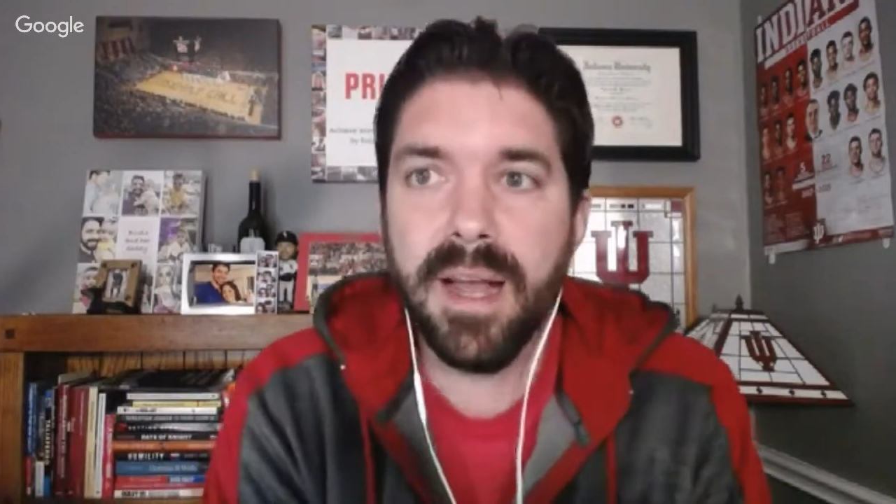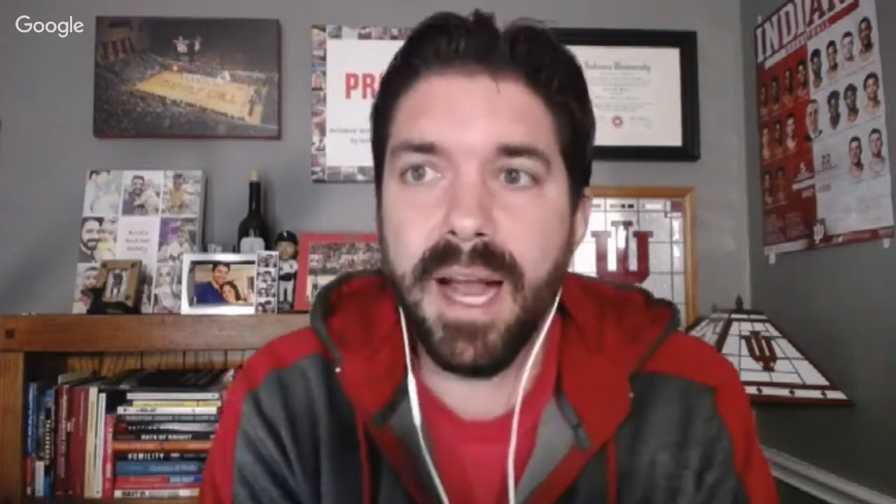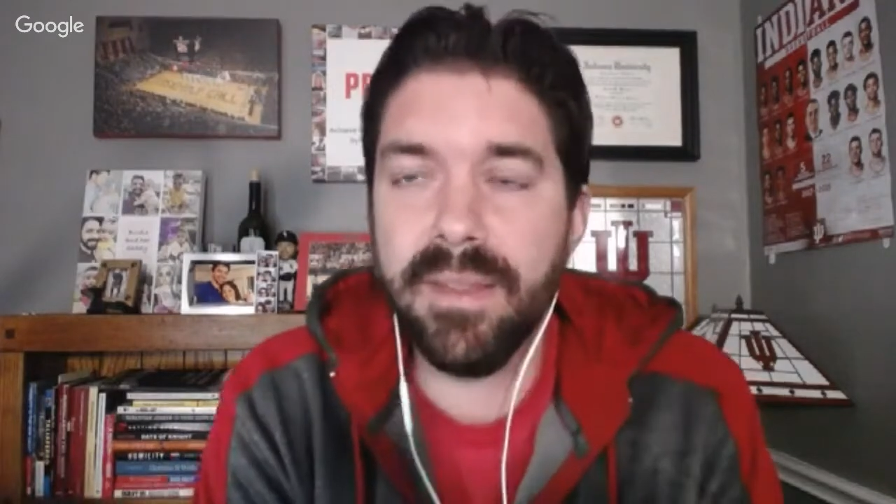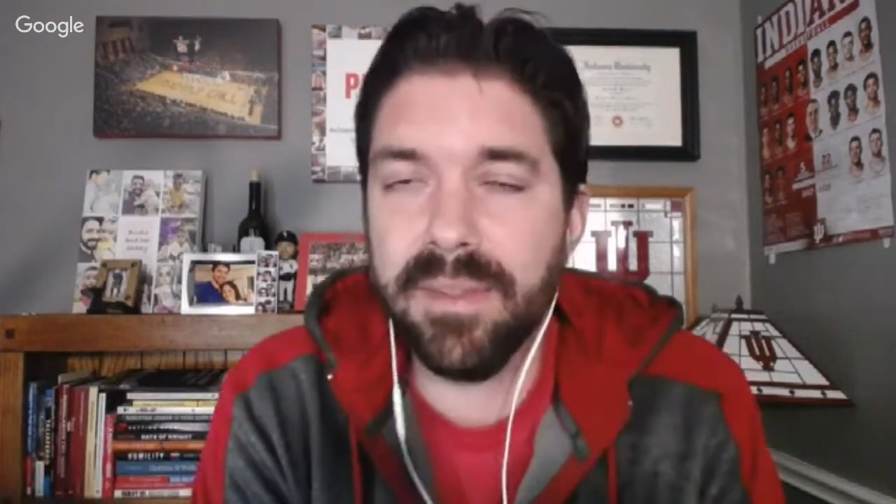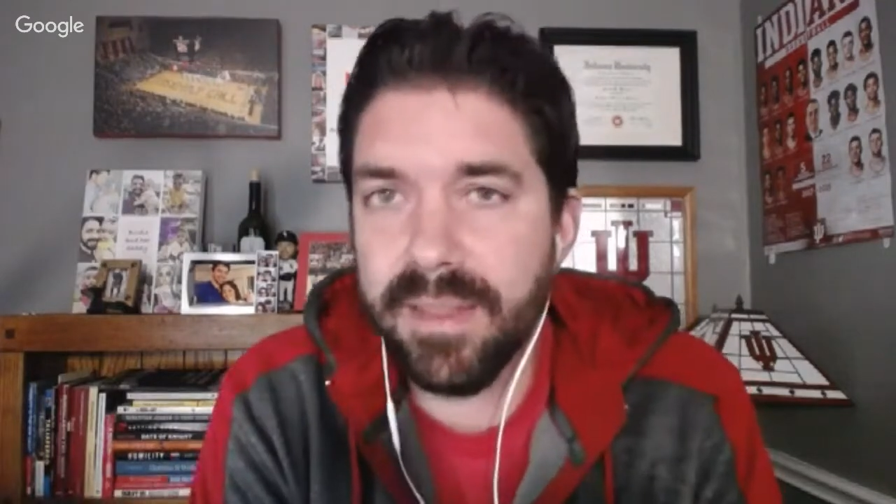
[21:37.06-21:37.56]

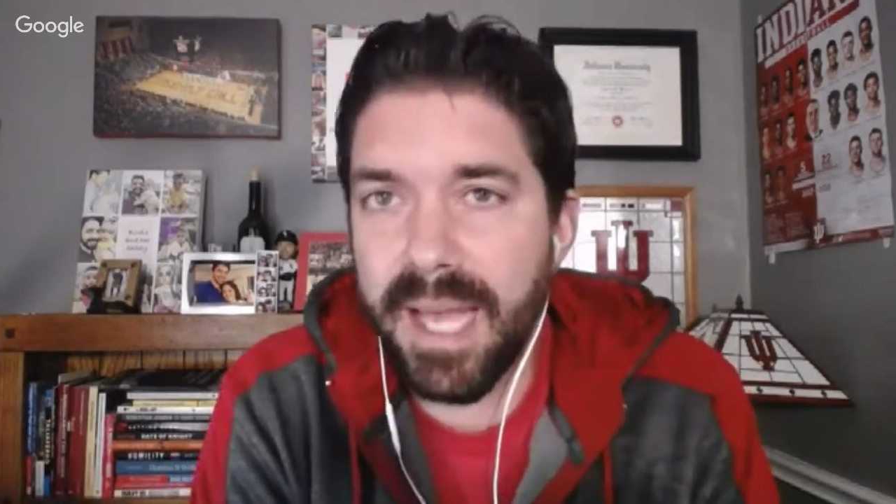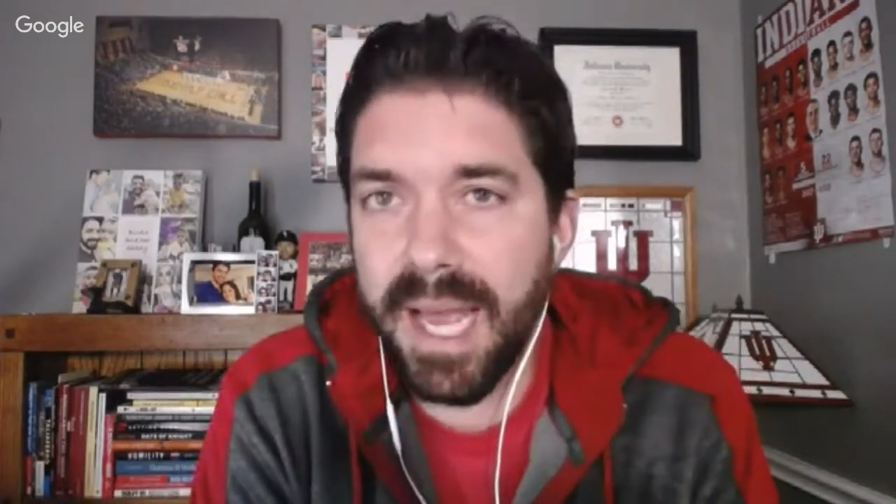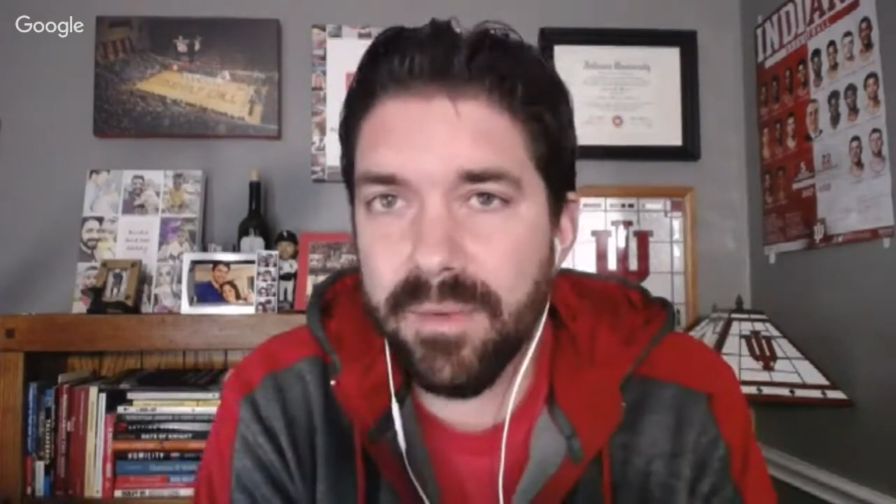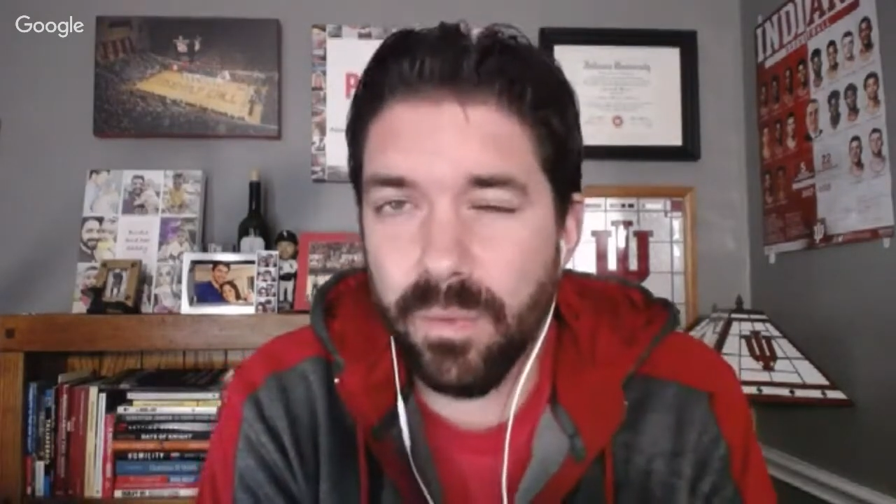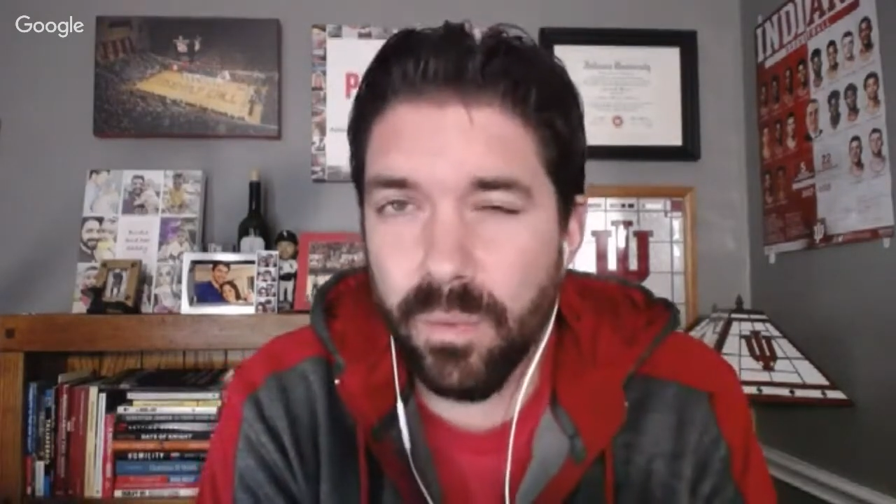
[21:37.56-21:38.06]
I think
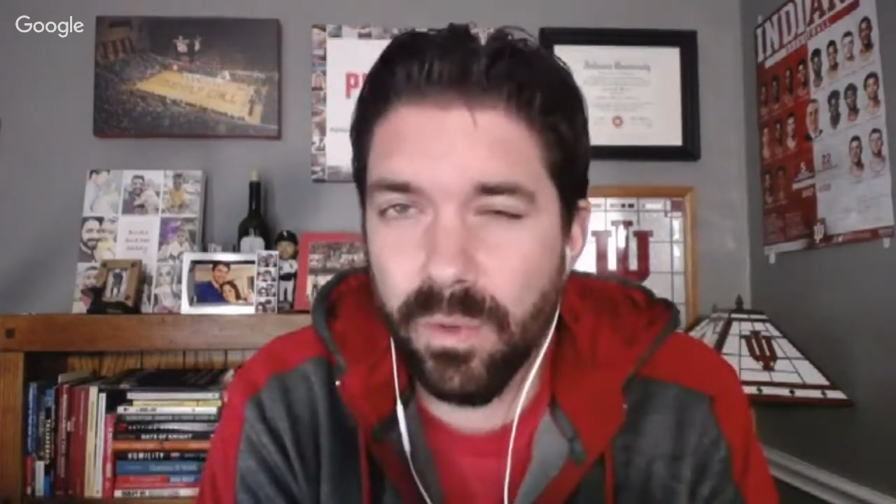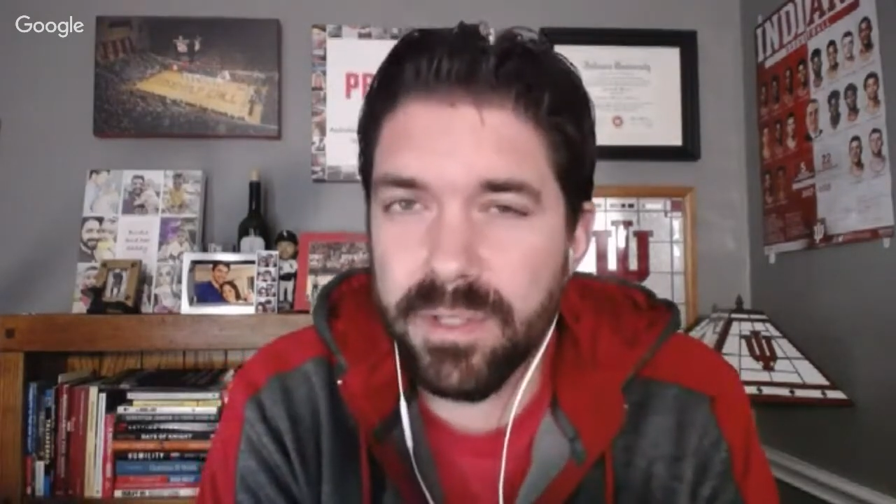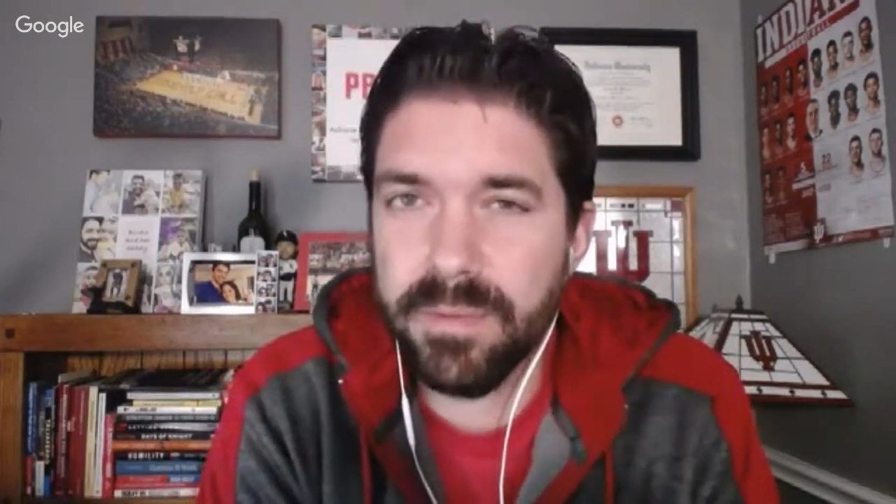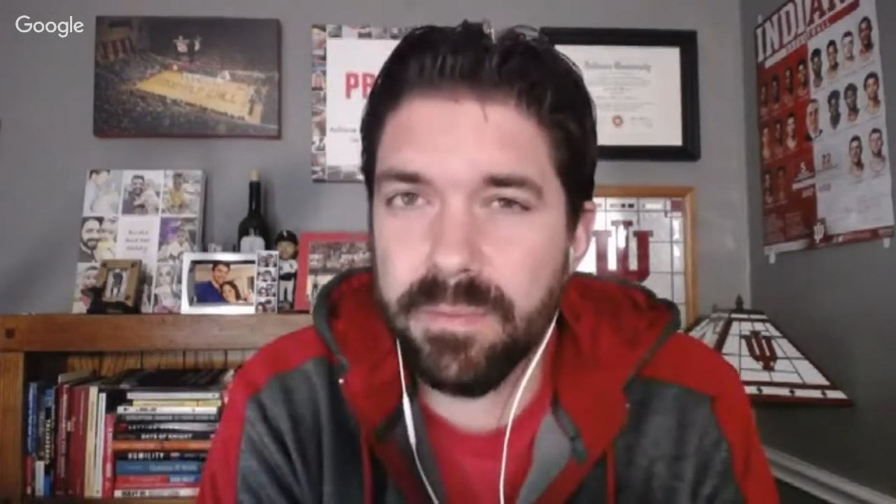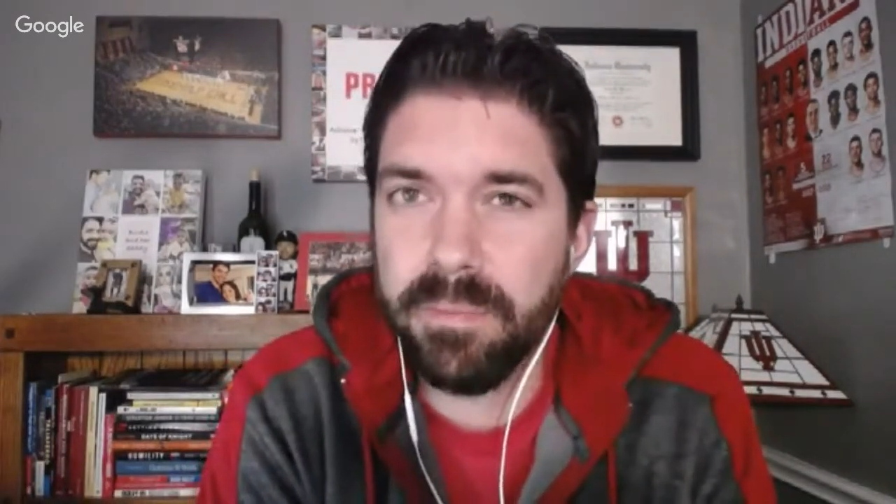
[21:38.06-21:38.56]
that
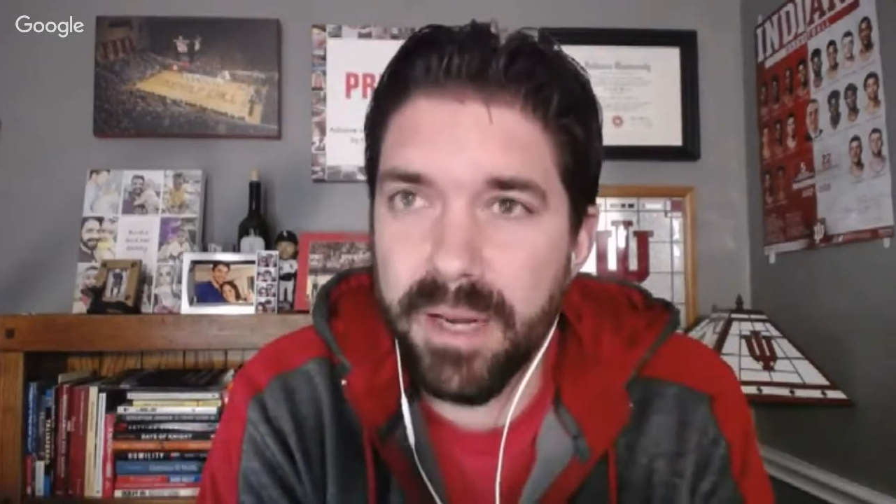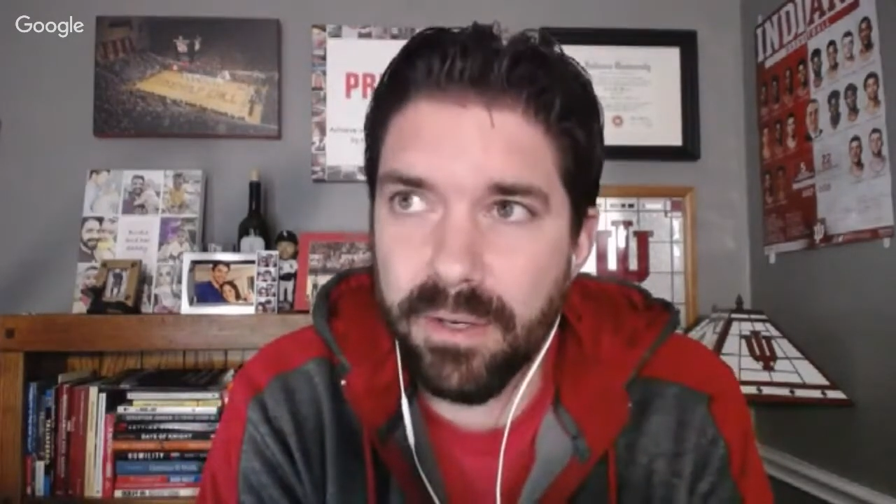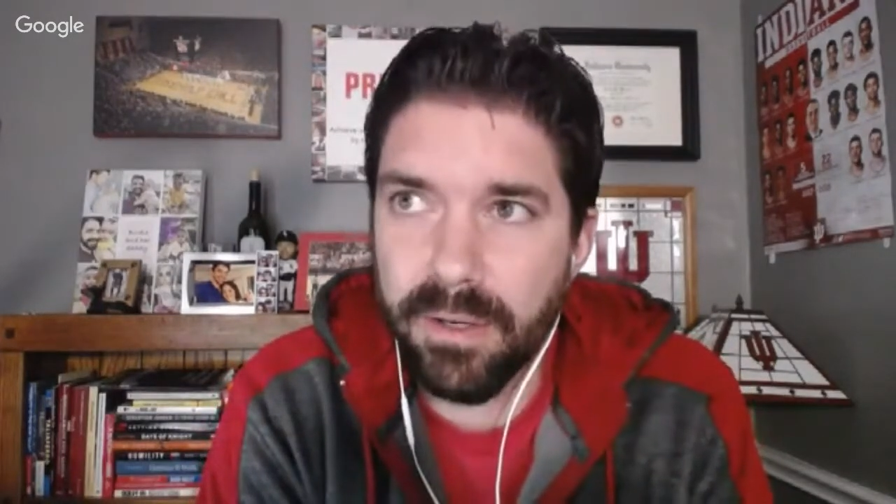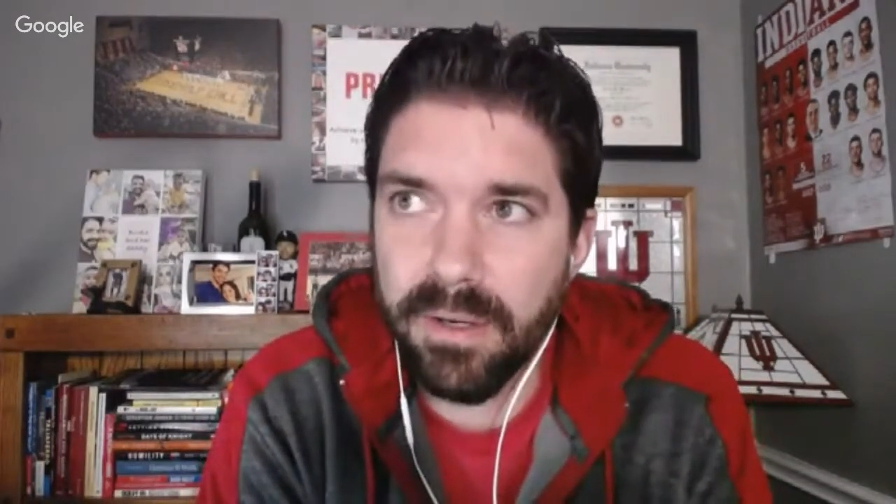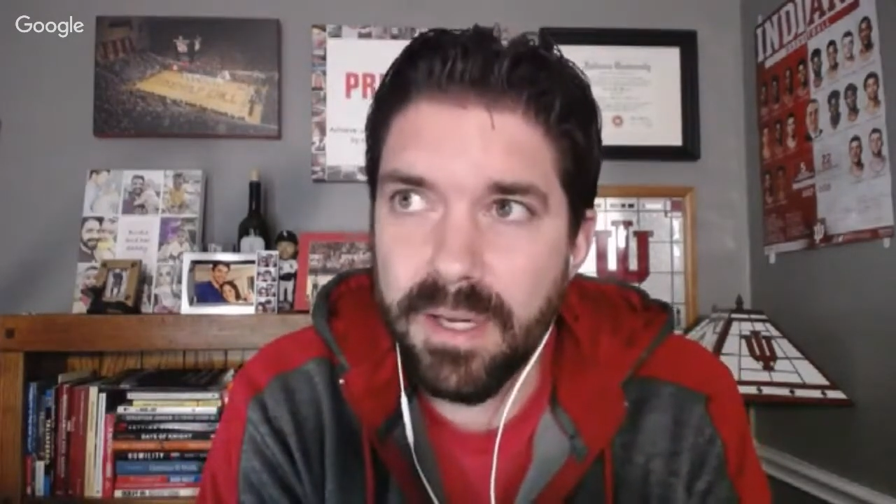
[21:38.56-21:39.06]
works
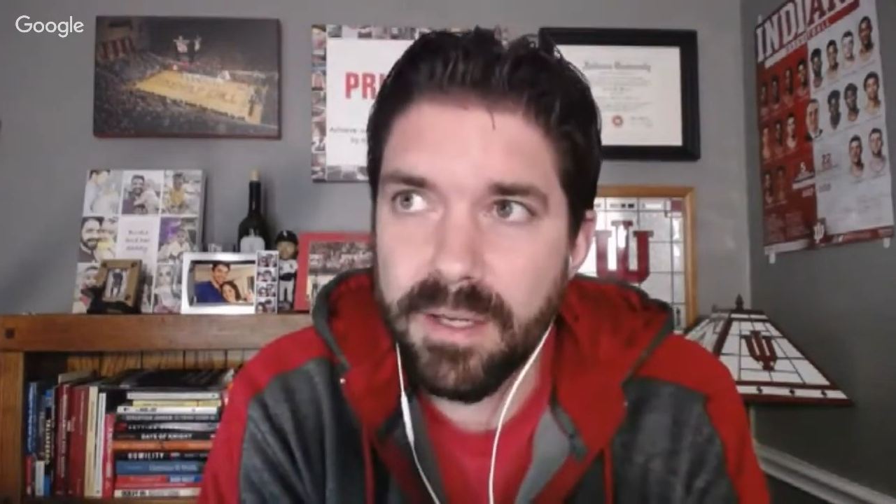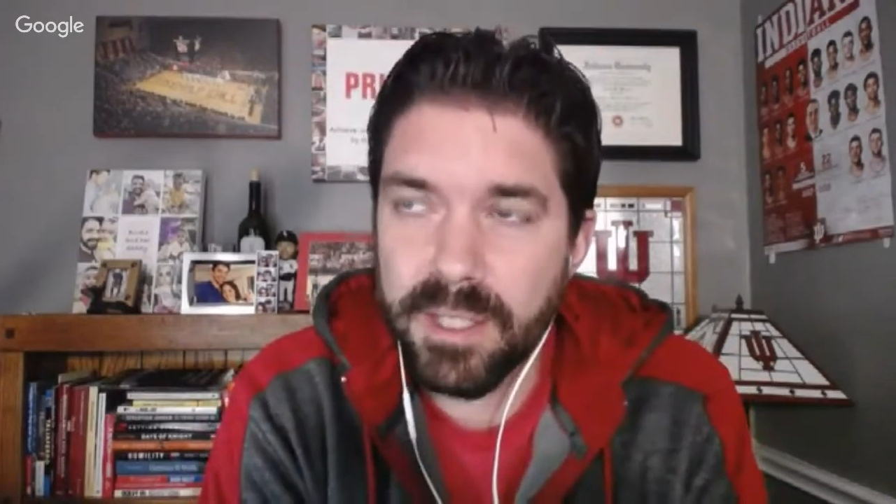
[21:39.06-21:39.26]
better,